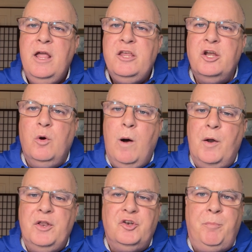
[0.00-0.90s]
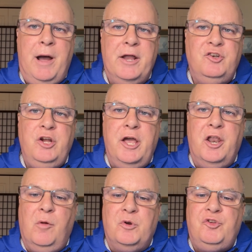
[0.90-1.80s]
You go out into Pine
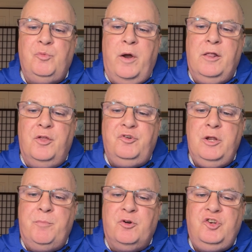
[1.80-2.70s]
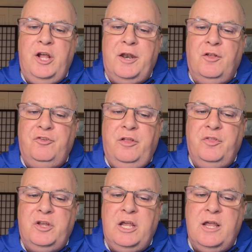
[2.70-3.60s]
Channel, which is one of the deeper channels
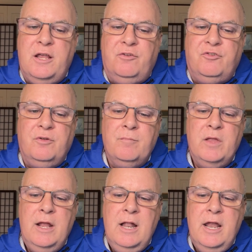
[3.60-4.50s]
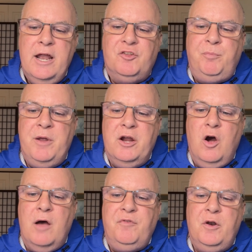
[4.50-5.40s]
in the Keys. It's being
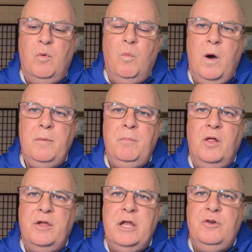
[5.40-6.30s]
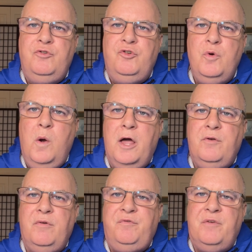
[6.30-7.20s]
offered at
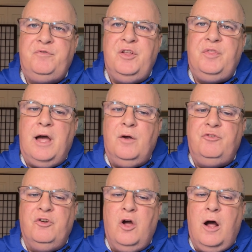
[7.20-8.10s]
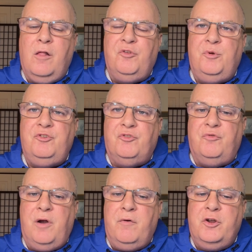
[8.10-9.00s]
$1,250,000, which is a
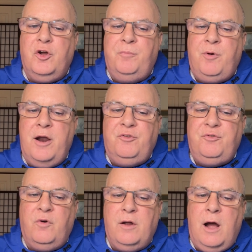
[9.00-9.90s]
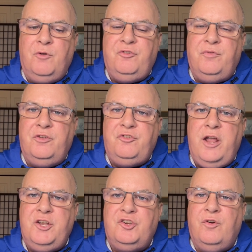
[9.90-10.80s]
very good price for a house of this
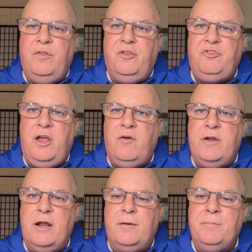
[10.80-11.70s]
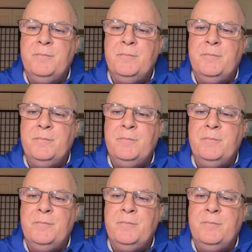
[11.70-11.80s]
nature in this area.